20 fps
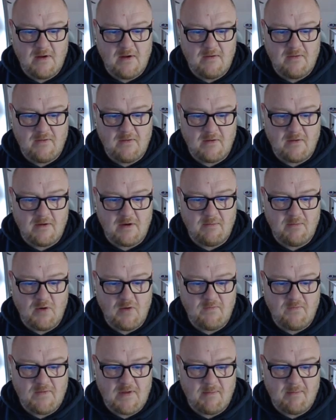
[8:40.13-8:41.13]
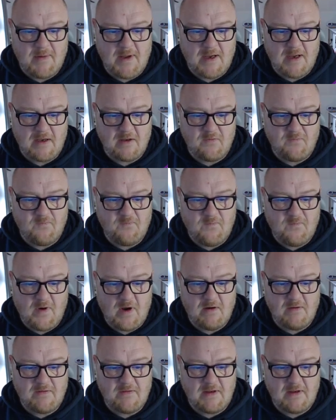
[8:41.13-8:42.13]
So I'm going to move that back as
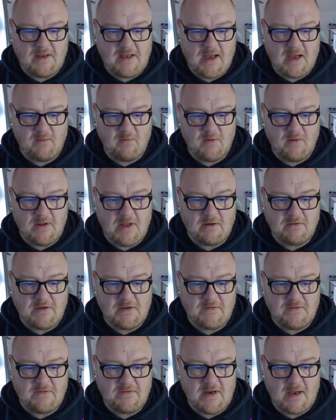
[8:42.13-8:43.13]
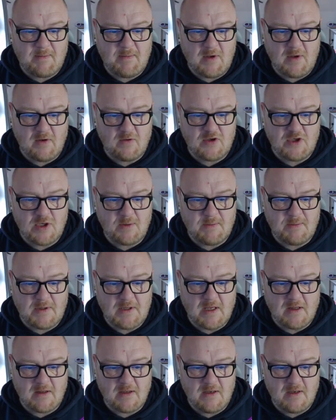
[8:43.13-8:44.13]
far as I can without it snapping on top of the
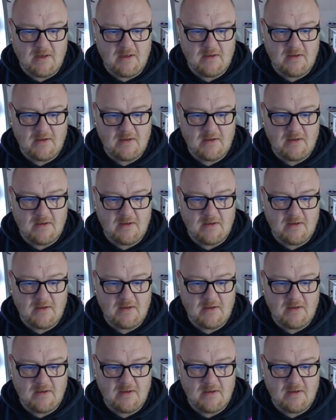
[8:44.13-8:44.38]
other.